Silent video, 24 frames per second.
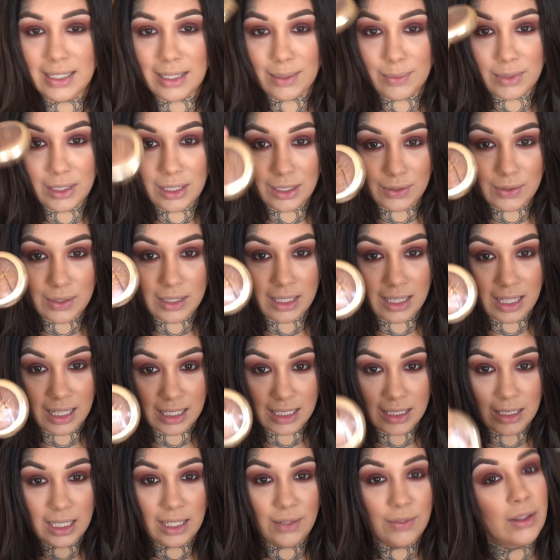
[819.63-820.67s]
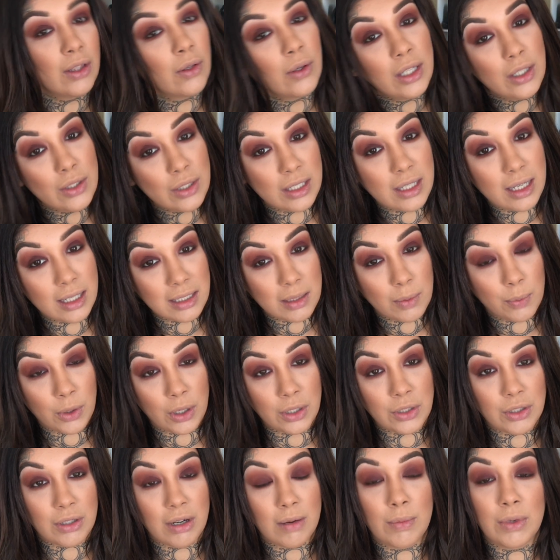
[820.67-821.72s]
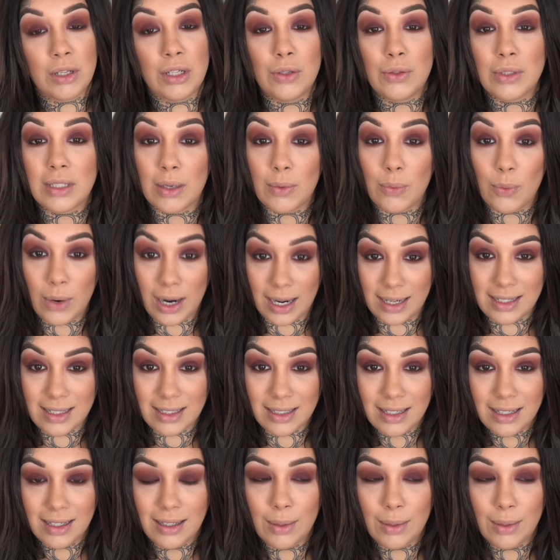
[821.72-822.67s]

I'm gonna use this, even though I use it as a bronzer, I'm gonna use it wet.